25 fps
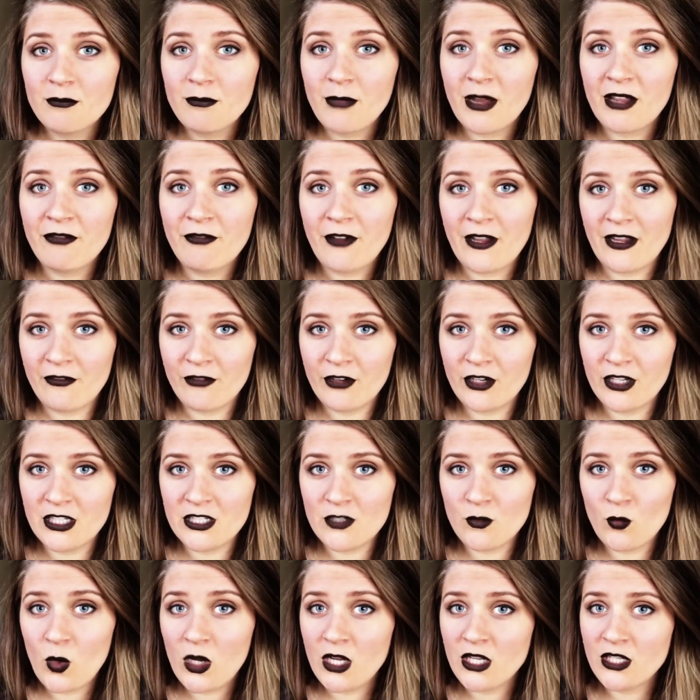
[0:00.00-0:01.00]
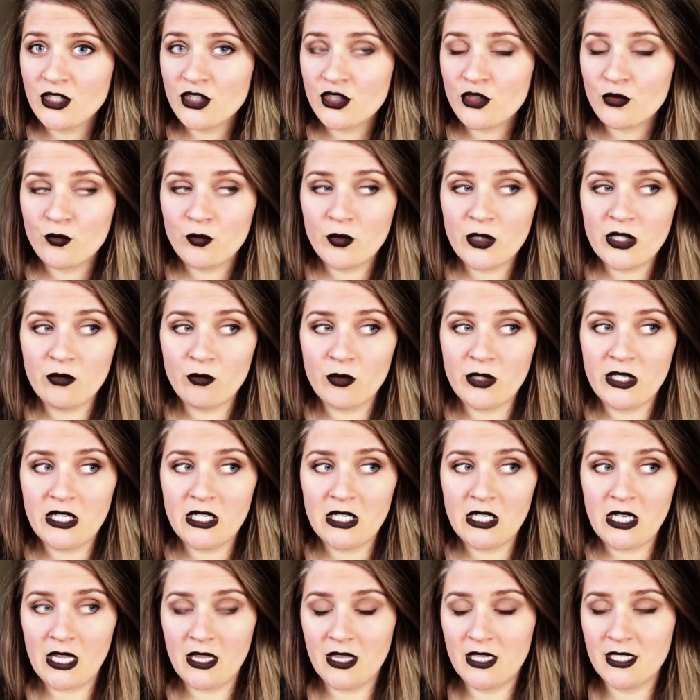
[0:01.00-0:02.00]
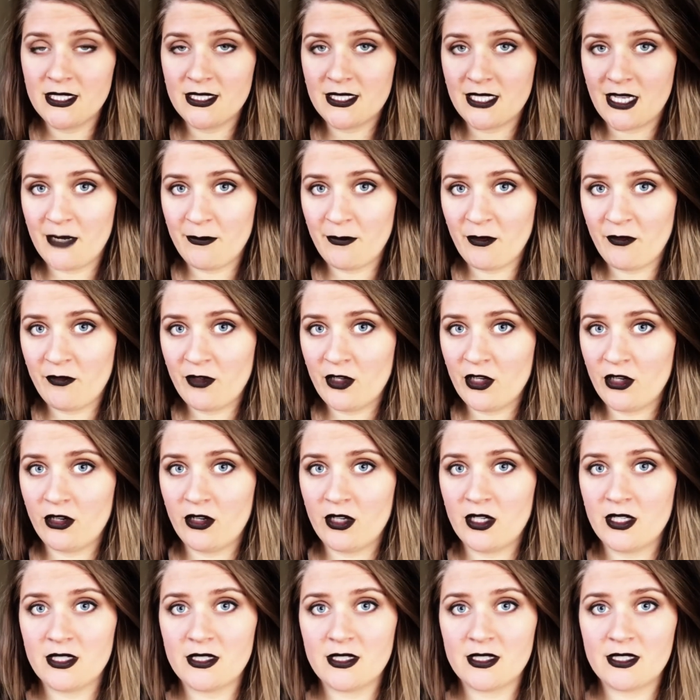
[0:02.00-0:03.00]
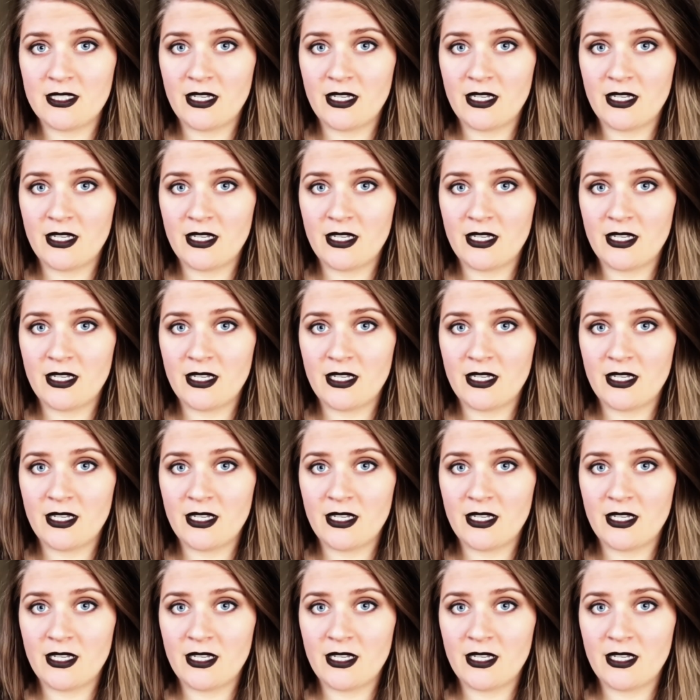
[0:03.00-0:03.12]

My favorite one to reread this time of year is